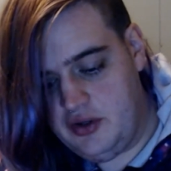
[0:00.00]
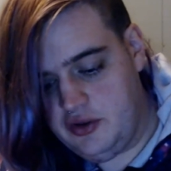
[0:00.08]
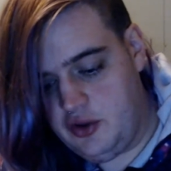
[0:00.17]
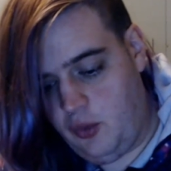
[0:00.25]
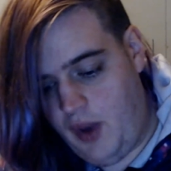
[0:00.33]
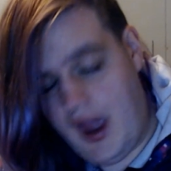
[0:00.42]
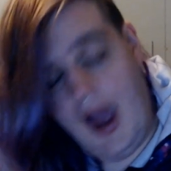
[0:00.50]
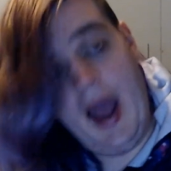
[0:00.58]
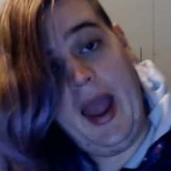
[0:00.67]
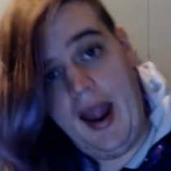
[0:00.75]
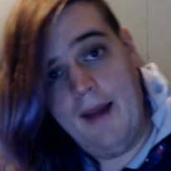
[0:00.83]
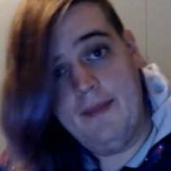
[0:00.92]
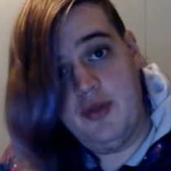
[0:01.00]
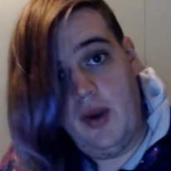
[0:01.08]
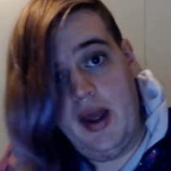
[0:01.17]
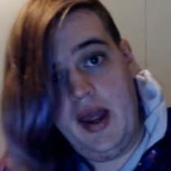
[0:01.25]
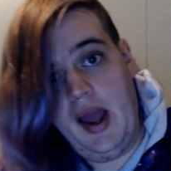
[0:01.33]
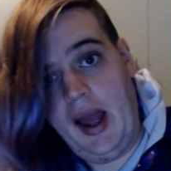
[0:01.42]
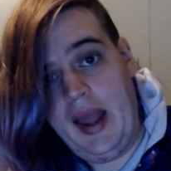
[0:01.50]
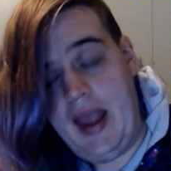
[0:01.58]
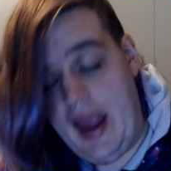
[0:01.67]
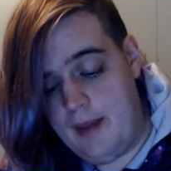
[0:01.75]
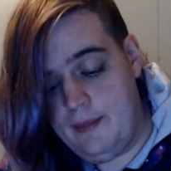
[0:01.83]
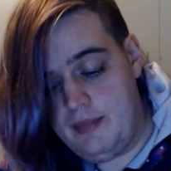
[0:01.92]
the way I
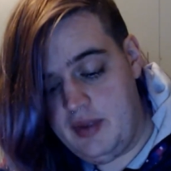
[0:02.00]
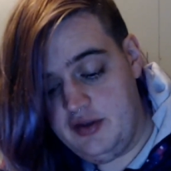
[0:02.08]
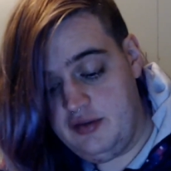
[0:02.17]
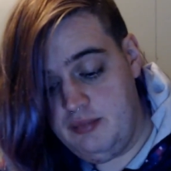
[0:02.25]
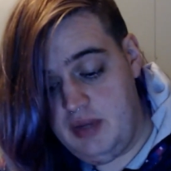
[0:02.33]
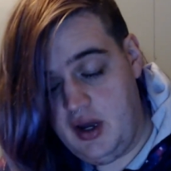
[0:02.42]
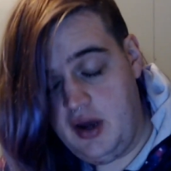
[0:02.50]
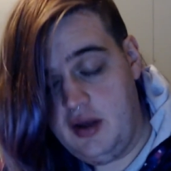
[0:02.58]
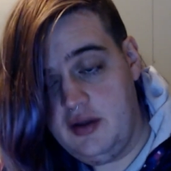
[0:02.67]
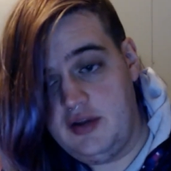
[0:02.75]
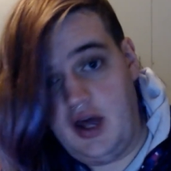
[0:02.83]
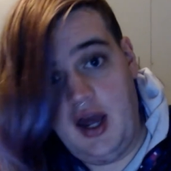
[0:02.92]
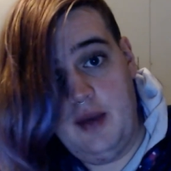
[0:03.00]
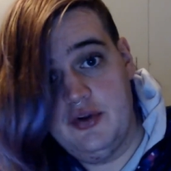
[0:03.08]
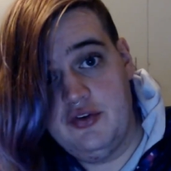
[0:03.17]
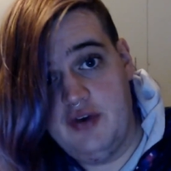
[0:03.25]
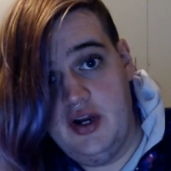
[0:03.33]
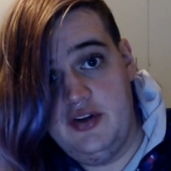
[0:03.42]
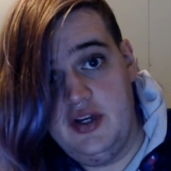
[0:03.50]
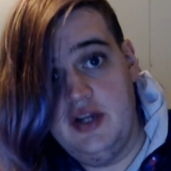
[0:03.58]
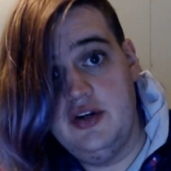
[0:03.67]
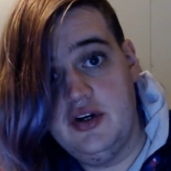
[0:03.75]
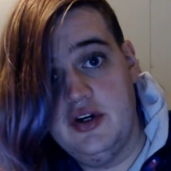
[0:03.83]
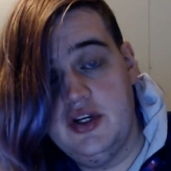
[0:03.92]
am is because I was raised in
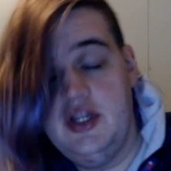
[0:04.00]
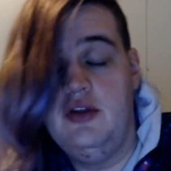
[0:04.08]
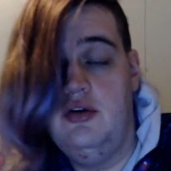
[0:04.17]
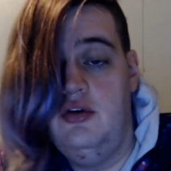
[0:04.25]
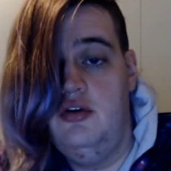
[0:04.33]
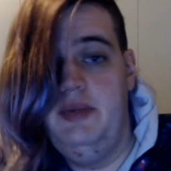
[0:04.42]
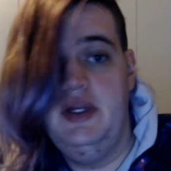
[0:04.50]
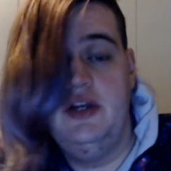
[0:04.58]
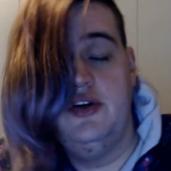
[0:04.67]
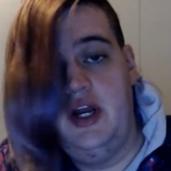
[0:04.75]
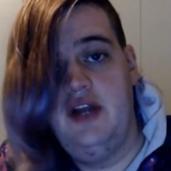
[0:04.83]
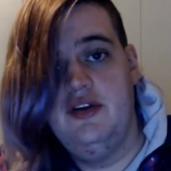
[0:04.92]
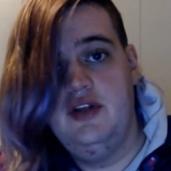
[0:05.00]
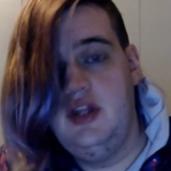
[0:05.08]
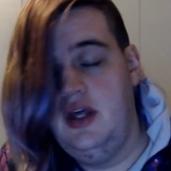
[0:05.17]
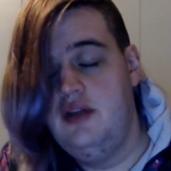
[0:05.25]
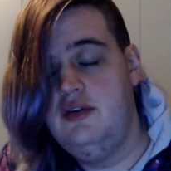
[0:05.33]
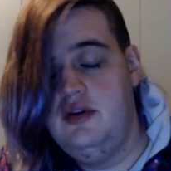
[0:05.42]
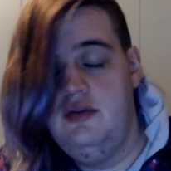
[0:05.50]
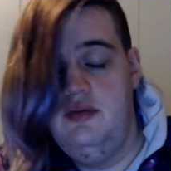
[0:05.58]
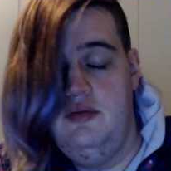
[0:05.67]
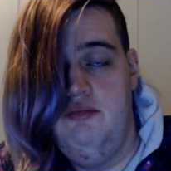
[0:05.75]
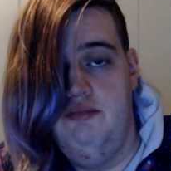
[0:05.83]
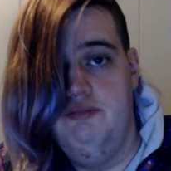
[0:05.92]
church. Not the whole being trans thing, that's
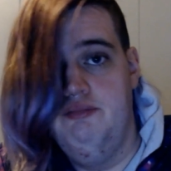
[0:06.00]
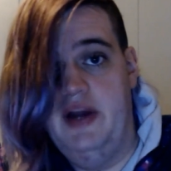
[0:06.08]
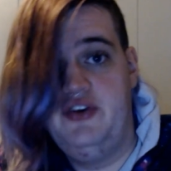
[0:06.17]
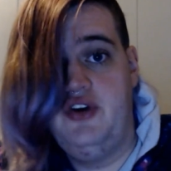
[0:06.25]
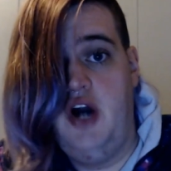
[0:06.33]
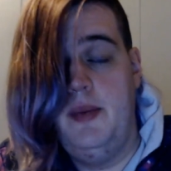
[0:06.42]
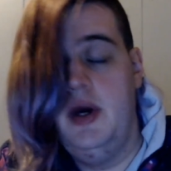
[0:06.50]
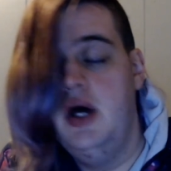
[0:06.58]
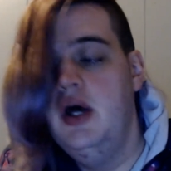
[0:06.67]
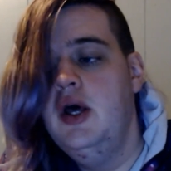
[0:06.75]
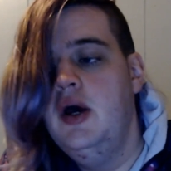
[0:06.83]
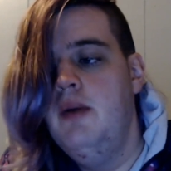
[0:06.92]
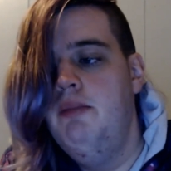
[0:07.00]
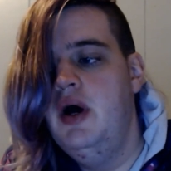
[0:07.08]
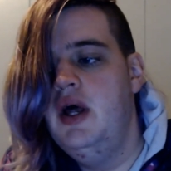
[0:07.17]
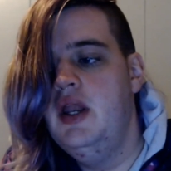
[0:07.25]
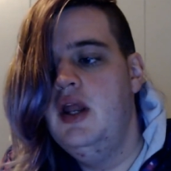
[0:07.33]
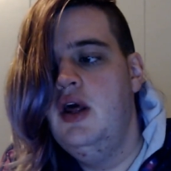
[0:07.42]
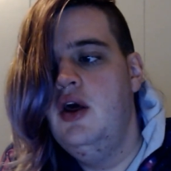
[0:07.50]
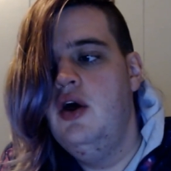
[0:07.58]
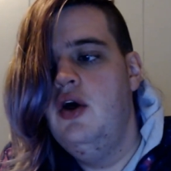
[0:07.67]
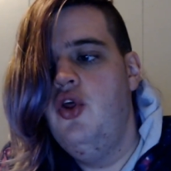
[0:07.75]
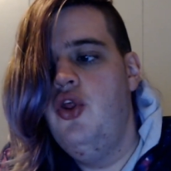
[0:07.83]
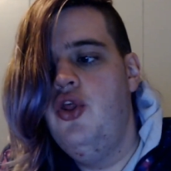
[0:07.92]
my trauma. But
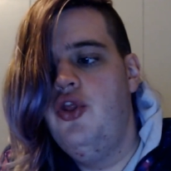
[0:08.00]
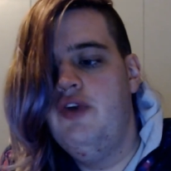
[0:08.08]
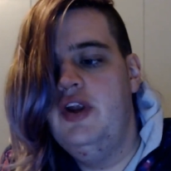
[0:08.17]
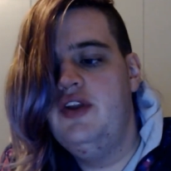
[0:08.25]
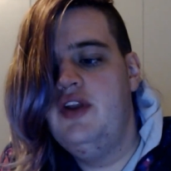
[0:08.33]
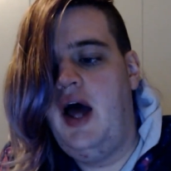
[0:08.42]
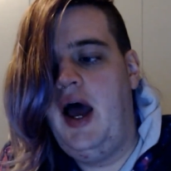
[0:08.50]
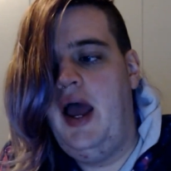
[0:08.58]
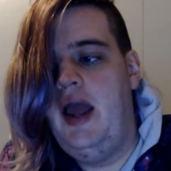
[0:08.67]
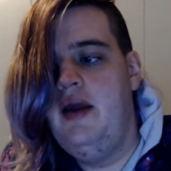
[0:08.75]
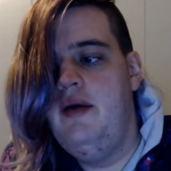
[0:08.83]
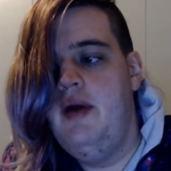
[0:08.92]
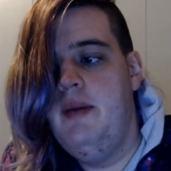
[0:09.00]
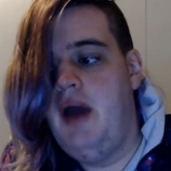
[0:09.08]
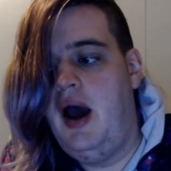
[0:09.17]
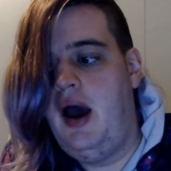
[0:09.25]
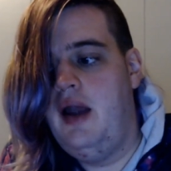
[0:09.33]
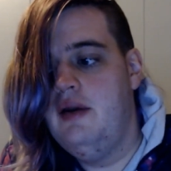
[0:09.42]
the reason I am not